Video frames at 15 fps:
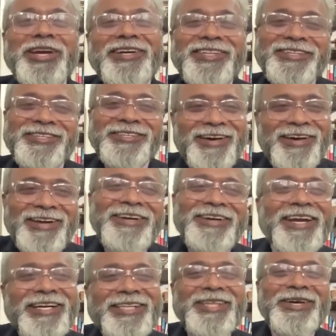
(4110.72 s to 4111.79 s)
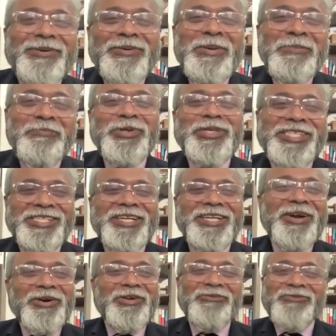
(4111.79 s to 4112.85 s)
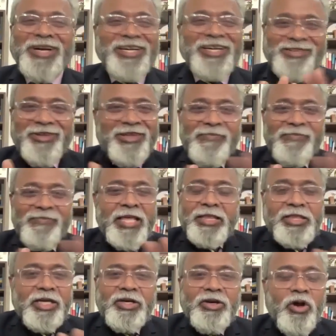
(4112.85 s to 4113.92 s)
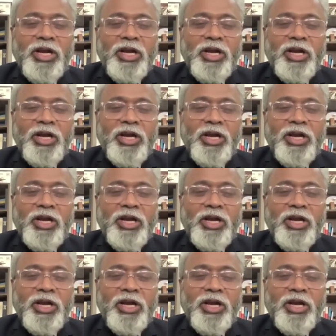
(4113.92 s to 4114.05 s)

locate the star and get the position out of it so the